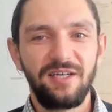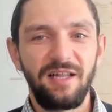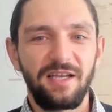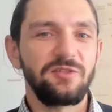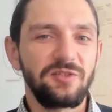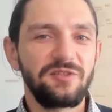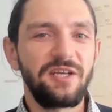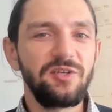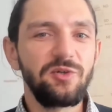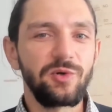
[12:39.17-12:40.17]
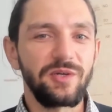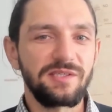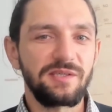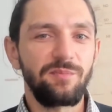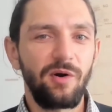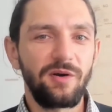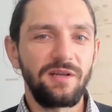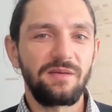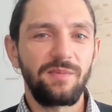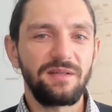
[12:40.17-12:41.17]
like they knew it's
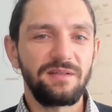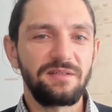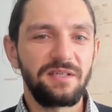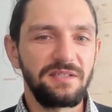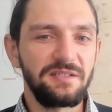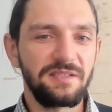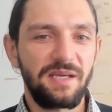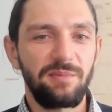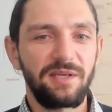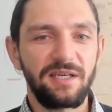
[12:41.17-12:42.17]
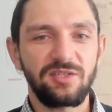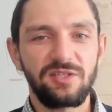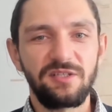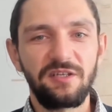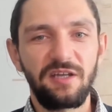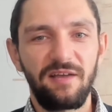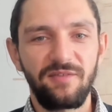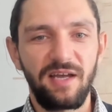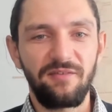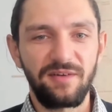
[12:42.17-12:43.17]
important, but this application didn't have
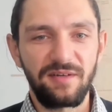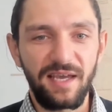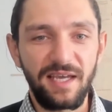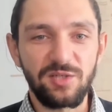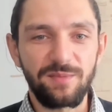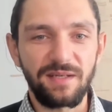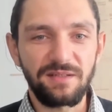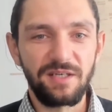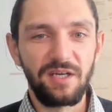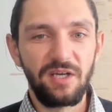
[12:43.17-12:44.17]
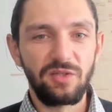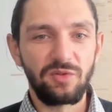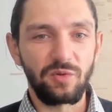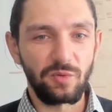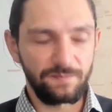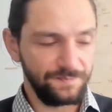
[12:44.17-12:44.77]
enough engagement to